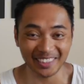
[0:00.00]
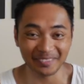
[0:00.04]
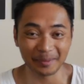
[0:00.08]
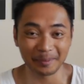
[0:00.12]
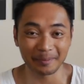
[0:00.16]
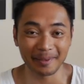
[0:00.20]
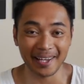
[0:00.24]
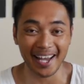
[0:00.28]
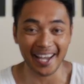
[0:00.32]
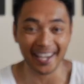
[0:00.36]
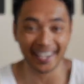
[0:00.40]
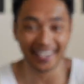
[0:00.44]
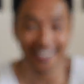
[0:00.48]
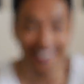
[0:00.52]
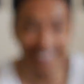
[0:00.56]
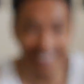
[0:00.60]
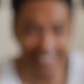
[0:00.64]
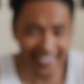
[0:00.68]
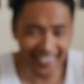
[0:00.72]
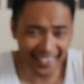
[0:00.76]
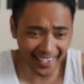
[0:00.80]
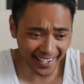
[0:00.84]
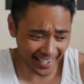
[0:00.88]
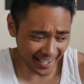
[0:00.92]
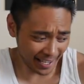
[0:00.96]
to be back.
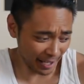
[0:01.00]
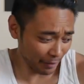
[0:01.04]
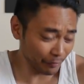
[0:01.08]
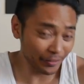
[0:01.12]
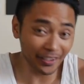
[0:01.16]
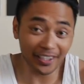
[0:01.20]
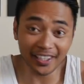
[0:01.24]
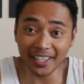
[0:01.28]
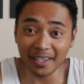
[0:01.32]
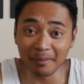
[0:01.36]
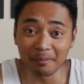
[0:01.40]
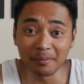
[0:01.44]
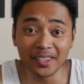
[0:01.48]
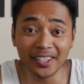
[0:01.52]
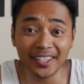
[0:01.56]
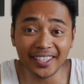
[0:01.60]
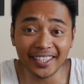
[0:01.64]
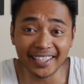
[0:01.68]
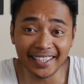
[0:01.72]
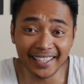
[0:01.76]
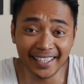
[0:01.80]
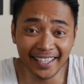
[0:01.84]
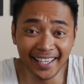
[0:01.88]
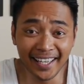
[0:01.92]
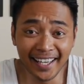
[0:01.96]
I feel like I'm
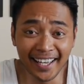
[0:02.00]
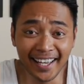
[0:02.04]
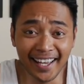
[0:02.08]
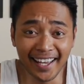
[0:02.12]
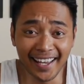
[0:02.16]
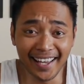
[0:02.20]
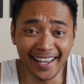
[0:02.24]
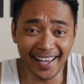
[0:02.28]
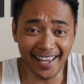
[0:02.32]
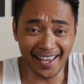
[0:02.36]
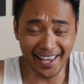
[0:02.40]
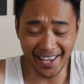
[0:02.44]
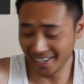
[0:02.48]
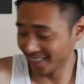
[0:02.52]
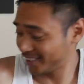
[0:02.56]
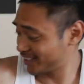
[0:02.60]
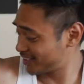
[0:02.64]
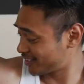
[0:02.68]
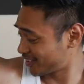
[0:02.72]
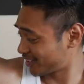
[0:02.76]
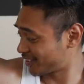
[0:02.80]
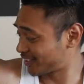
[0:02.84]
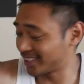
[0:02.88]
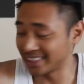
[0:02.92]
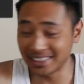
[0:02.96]
looking
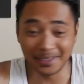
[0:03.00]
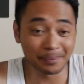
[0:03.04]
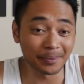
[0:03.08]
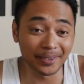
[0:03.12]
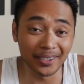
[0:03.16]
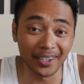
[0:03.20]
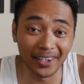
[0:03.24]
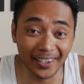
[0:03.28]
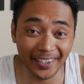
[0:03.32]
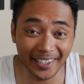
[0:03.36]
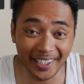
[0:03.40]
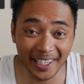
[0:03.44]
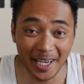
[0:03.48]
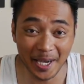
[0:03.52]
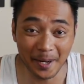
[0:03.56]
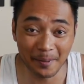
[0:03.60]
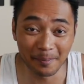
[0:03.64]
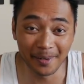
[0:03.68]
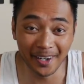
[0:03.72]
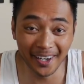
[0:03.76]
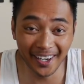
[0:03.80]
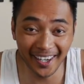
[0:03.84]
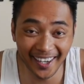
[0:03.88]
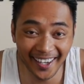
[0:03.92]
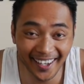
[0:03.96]
extra crispy on
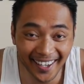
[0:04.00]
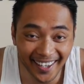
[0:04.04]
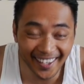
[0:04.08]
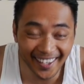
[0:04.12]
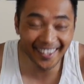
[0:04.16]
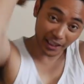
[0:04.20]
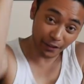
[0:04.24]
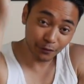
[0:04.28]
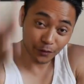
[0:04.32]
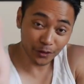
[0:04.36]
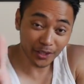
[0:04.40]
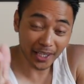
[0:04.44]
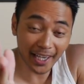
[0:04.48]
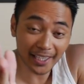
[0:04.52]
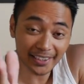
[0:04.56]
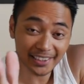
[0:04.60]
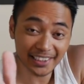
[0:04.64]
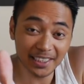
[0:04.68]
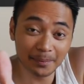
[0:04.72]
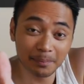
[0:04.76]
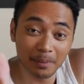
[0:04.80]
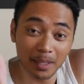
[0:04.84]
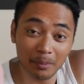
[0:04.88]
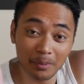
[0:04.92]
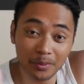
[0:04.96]
camera. if you guys
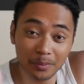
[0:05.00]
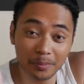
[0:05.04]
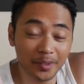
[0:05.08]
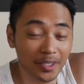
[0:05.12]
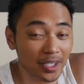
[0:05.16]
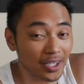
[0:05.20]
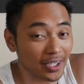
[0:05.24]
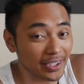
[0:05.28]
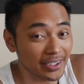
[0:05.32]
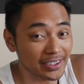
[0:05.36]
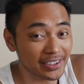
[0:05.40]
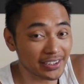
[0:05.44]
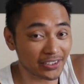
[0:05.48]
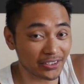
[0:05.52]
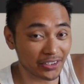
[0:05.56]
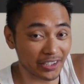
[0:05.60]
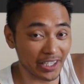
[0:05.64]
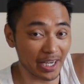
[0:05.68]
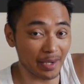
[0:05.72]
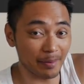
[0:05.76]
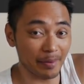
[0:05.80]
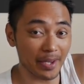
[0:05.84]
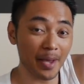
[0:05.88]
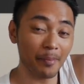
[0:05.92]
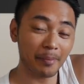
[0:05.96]
keep up with me on
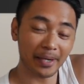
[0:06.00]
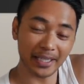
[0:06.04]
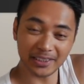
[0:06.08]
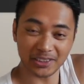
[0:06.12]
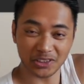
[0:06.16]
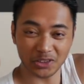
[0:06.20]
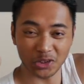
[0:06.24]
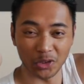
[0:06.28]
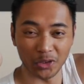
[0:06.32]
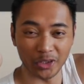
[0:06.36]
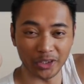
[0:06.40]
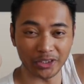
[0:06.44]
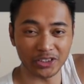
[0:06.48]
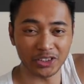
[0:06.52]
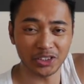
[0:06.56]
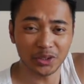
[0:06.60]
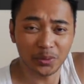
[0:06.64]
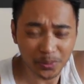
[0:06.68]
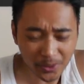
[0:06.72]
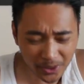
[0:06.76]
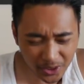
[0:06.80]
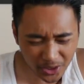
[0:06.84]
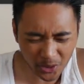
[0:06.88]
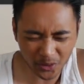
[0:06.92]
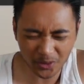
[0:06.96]
Instagram and my stories, you
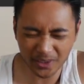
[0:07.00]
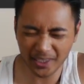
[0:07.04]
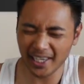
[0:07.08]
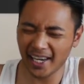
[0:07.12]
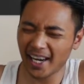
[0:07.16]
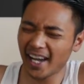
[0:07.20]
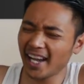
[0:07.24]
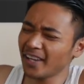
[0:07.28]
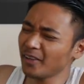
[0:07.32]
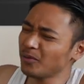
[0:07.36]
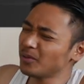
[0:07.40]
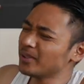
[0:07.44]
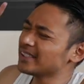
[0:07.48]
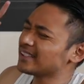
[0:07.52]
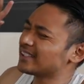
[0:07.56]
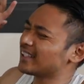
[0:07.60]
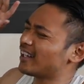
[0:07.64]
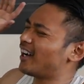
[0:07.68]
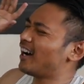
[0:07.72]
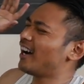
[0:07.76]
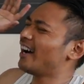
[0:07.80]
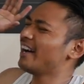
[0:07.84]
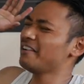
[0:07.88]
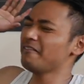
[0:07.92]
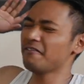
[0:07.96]
would know that I was
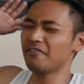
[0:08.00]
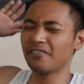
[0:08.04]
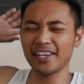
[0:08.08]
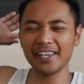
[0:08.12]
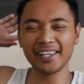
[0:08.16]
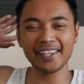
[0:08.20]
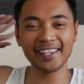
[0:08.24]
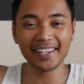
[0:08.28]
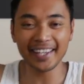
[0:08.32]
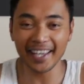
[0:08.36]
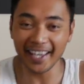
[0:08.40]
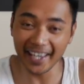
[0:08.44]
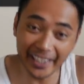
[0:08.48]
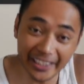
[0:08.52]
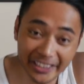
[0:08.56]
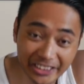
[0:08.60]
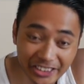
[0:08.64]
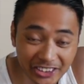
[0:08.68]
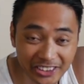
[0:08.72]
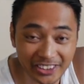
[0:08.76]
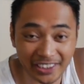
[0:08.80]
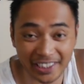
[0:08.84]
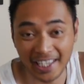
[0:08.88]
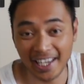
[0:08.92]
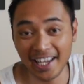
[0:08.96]
on
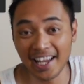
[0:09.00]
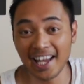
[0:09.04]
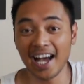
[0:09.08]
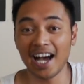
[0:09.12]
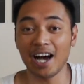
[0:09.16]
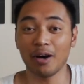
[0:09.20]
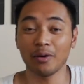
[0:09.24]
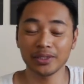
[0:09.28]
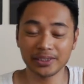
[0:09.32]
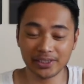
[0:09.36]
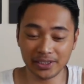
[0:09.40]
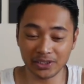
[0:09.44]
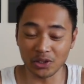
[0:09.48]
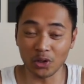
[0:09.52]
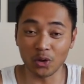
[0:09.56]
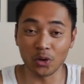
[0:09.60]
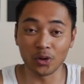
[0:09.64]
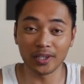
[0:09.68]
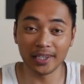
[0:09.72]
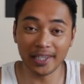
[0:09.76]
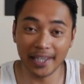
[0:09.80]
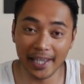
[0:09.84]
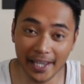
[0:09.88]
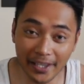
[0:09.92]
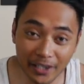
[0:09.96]
vacation. I was in
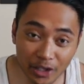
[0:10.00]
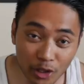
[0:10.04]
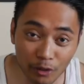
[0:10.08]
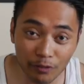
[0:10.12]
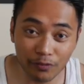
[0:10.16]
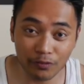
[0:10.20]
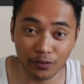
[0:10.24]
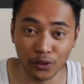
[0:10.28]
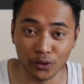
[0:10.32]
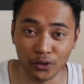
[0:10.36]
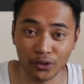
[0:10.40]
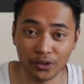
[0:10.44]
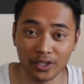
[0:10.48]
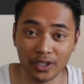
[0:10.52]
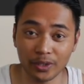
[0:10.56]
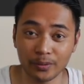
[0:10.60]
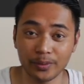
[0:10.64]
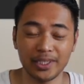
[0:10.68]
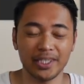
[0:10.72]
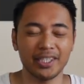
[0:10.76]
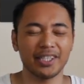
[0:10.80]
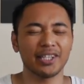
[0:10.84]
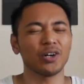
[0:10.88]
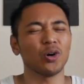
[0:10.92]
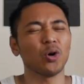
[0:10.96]
Orlando, Florida. We
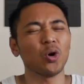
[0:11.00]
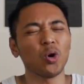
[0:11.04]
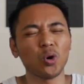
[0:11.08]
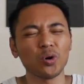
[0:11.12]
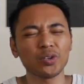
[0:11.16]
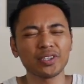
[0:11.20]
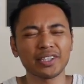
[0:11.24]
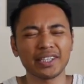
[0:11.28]
did the whole